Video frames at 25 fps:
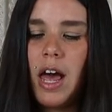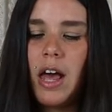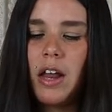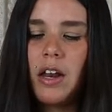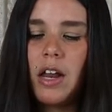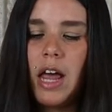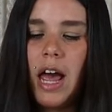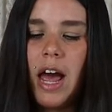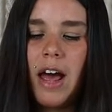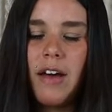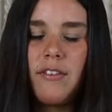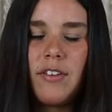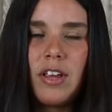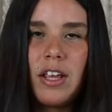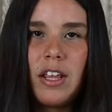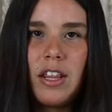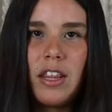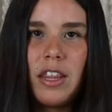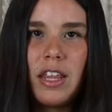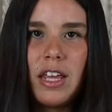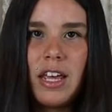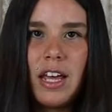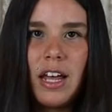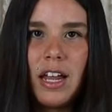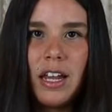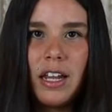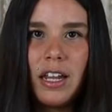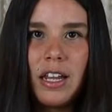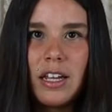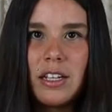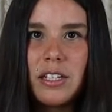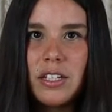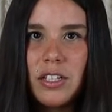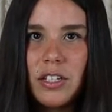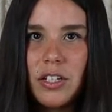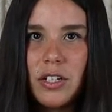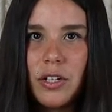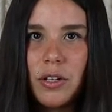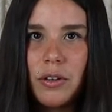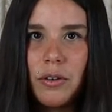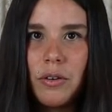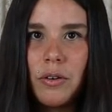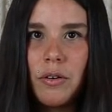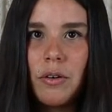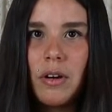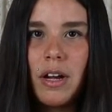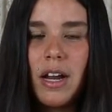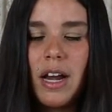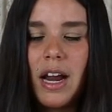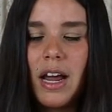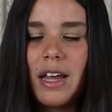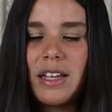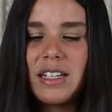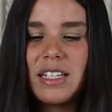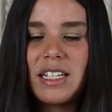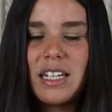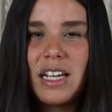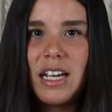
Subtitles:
having the celestial, it has the